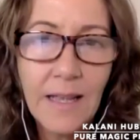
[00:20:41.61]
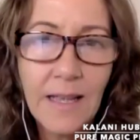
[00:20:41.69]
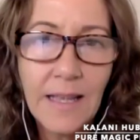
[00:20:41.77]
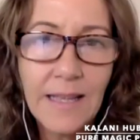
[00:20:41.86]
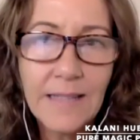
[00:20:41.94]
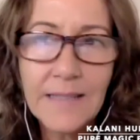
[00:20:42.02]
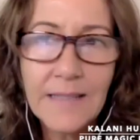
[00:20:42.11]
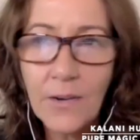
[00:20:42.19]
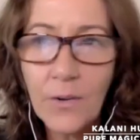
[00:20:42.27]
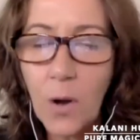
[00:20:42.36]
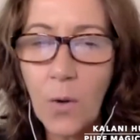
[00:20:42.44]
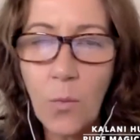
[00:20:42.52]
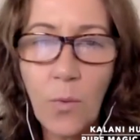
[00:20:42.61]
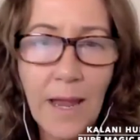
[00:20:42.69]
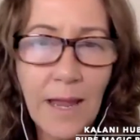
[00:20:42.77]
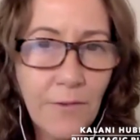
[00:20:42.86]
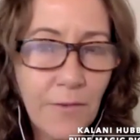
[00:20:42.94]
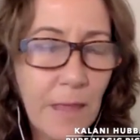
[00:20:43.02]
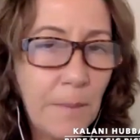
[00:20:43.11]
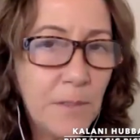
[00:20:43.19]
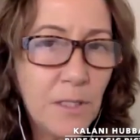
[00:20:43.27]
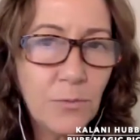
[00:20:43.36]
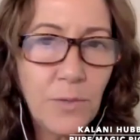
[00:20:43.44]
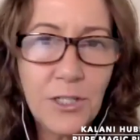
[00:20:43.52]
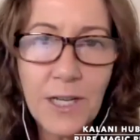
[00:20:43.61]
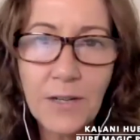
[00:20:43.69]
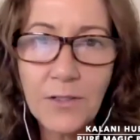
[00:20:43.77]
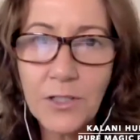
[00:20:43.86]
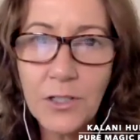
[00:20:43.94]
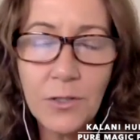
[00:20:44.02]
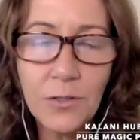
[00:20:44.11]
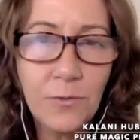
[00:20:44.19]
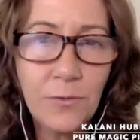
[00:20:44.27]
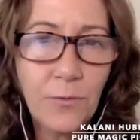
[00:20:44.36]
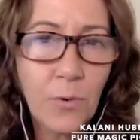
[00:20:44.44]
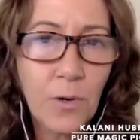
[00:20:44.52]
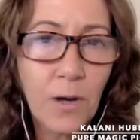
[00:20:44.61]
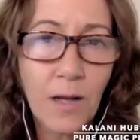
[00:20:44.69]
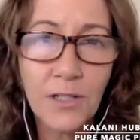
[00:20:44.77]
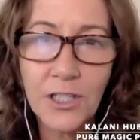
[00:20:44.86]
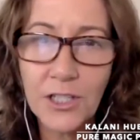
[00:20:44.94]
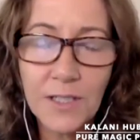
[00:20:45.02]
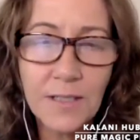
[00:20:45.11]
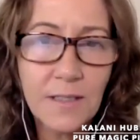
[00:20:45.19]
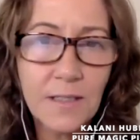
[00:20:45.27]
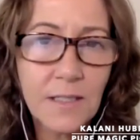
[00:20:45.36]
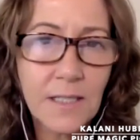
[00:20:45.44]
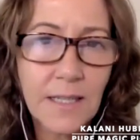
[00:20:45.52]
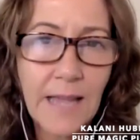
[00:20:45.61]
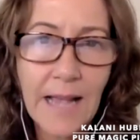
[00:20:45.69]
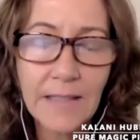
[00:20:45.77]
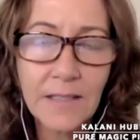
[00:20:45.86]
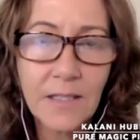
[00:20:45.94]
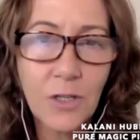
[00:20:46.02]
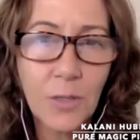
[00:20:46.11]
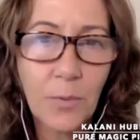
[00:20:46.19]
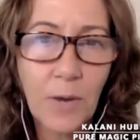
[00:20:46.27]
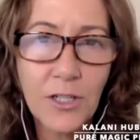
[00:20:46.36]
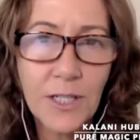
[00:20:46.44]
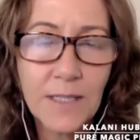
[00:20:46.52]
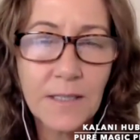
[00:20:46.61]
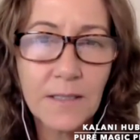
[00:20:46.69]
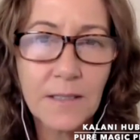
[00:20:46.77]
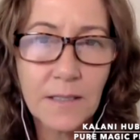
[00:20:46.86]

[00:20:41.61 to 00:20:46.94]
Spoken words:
is there a way for them to reach out to you for auditions to cast in your projects?